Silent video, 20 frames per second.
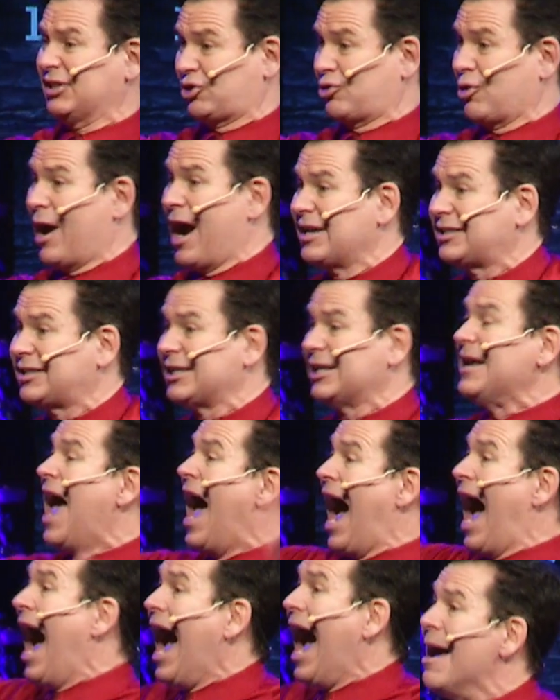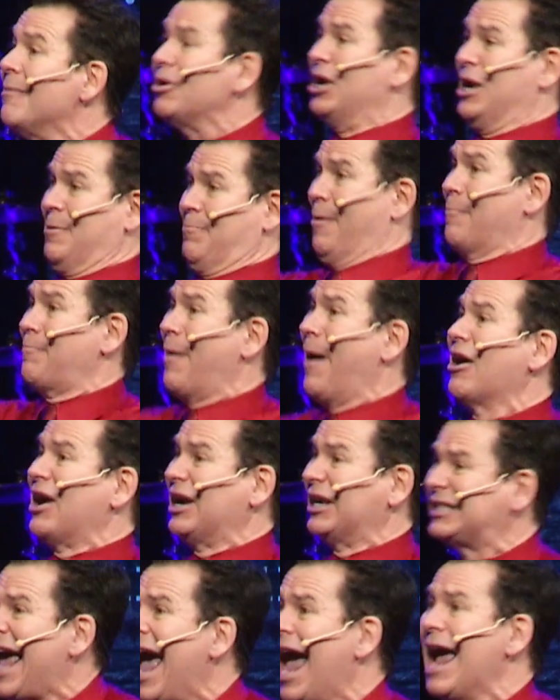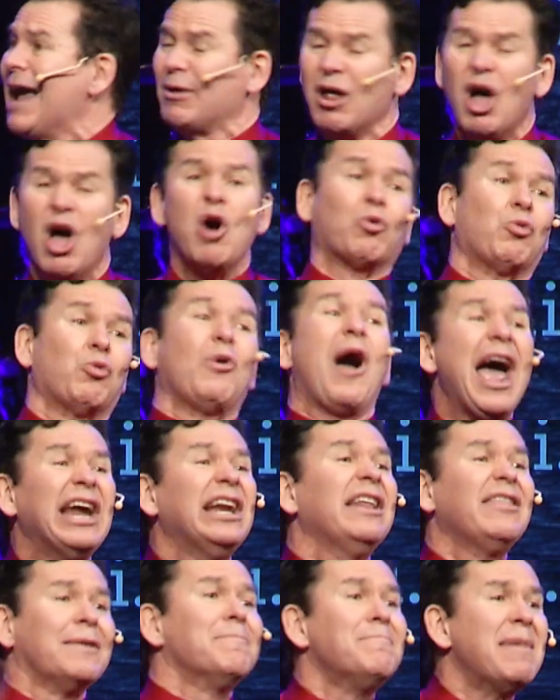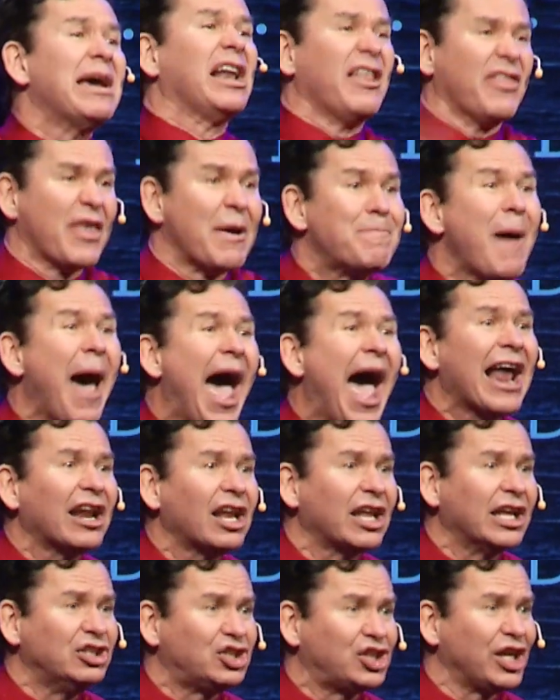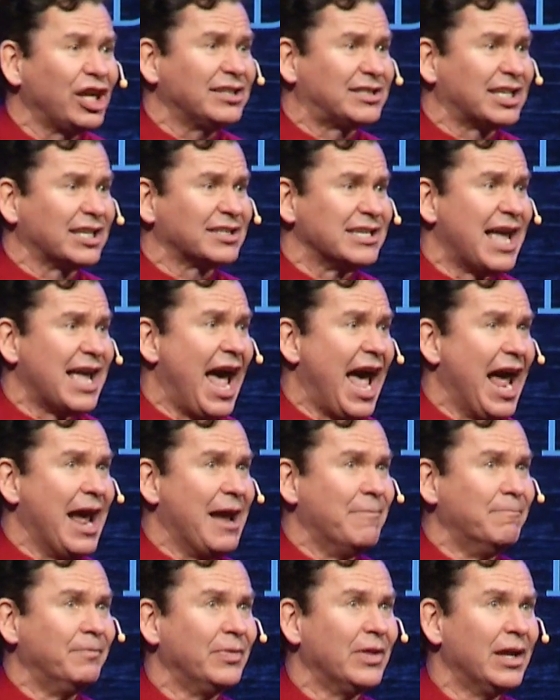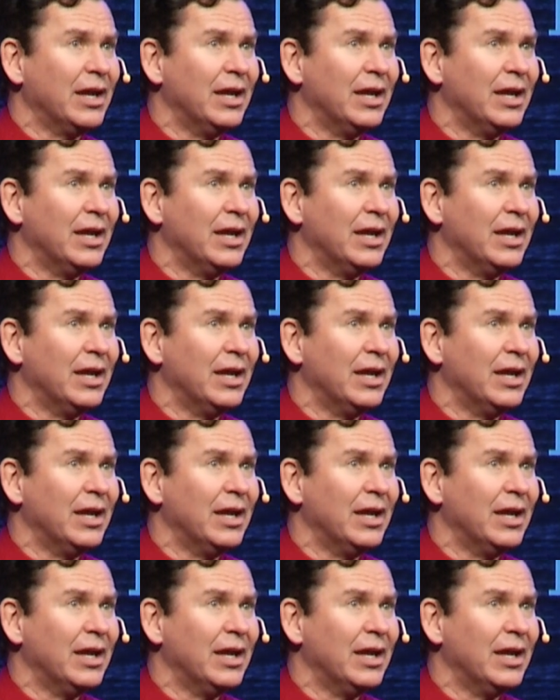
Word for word: Christ says, I'm going to prepare a table right in the middle of the battle in Jesus' name.